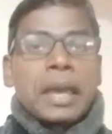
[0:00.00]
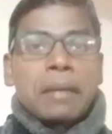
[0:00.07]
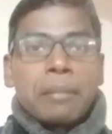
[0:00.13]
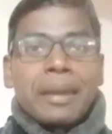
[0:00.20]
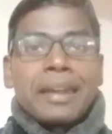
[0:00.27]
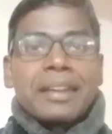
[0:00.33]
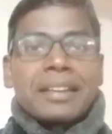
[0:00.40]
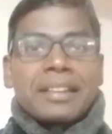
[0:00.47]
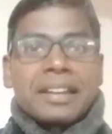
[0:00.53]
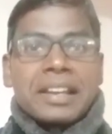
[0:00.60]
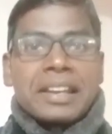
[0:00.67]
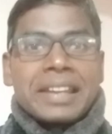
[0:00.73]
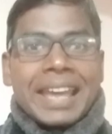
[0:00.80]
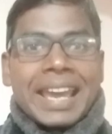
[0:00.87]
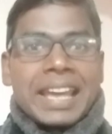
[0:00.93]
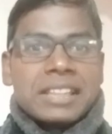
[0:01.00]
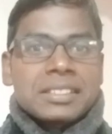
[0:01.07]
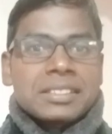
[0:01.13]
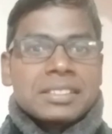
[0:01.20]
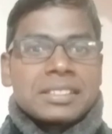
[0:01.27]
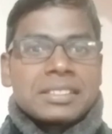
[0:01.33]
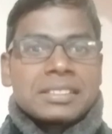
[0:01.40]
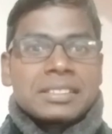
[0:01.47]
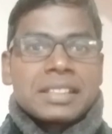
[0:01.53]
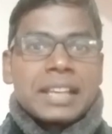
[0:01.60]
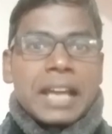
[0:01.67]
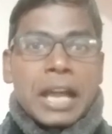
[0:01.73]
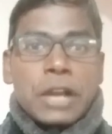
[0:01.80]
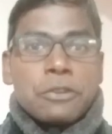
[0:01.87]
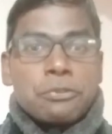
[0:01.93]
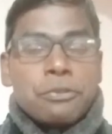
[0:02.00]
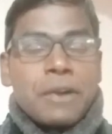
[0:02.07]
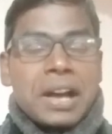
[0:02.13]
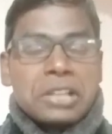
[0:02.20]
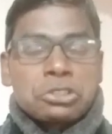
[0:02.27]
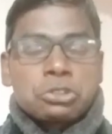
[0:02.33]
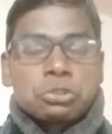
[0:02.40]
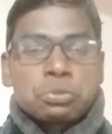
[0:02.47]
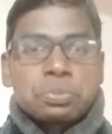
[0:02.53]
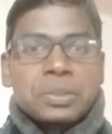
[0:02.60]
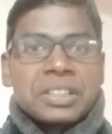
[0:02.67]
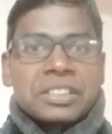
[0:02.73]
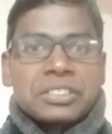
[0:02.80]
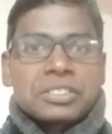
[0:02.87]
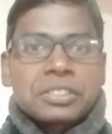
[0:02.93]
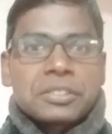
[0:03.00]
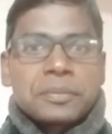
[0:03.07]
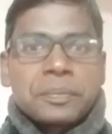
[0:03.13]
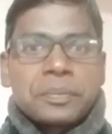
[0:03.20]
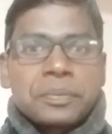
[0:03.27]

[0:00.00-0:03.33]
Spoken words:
American accents and fast speech.